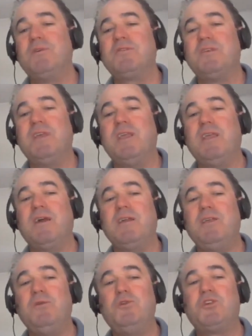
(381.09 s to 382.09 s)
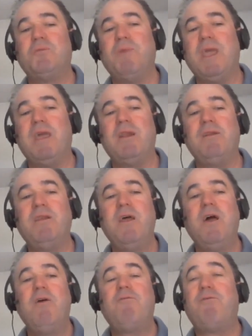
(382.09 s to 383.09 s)
We're seeing huge demand
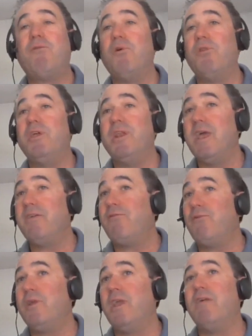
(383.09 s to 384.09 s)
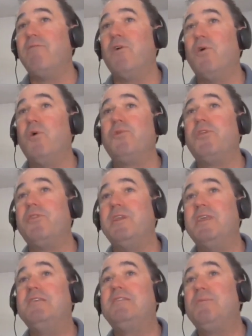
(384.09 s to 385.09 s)
for the neg 48 volt and the
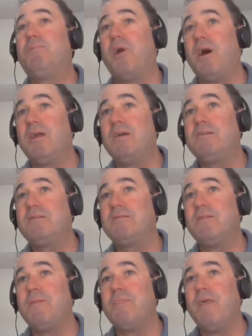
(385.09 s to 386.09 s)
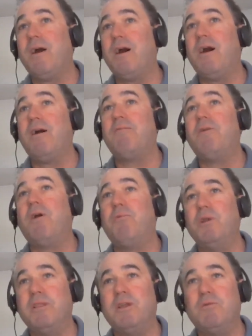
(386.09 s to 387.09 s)
DC products, a
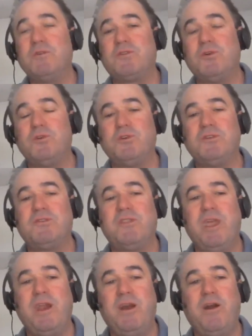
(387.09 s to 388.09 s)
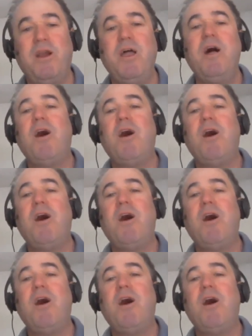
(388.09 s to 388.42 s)
really resurgence there.